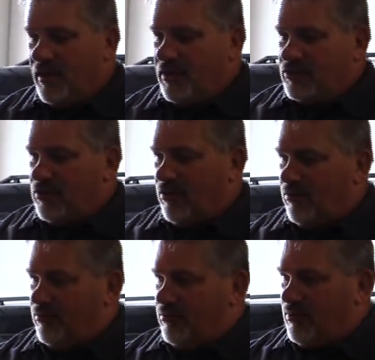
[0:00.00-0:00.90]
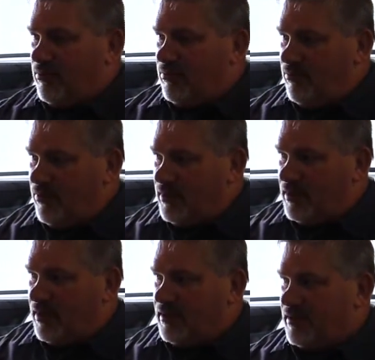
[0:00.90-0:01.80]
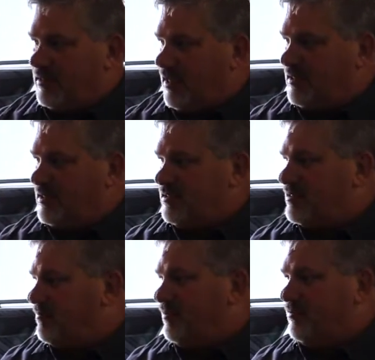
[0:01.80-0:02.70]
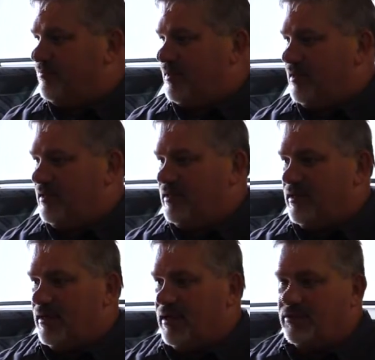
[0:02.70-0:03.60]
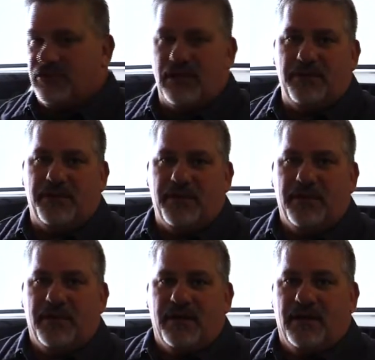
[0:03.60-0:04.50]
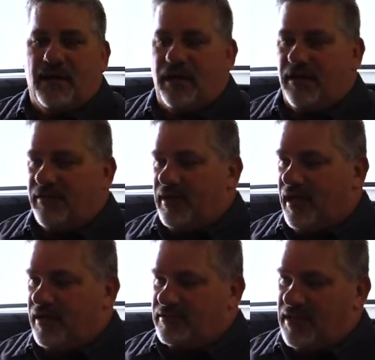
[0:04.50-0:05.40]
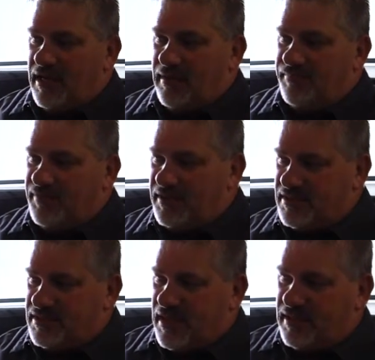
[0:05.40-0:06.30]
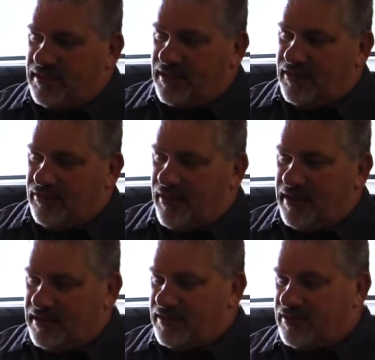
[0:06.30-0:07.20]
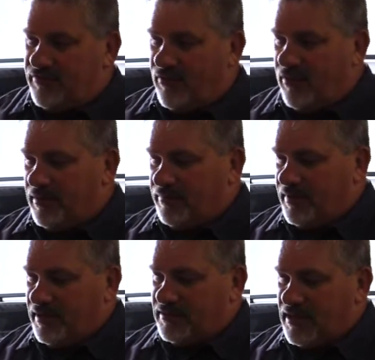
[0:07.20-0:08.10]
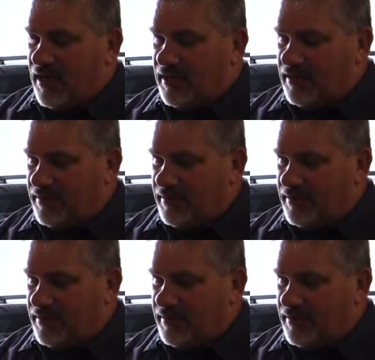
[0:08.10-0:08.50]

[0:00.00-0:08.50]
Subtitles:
So we're working on a 1973 Jeep that has this is not the correct engine for it, but it's got